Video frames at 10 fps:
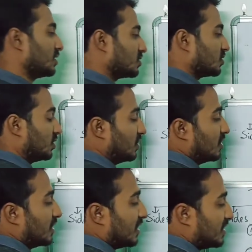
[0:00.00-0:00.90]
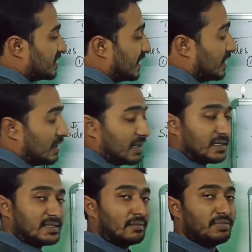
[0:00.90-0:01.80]
So it is an
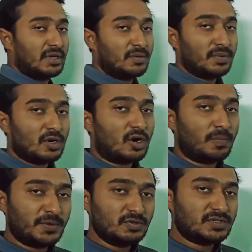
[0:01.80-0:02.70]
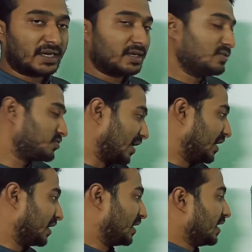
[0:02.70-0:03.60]
example of obtuse angle
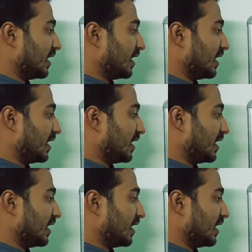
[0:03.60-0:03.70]
triangle.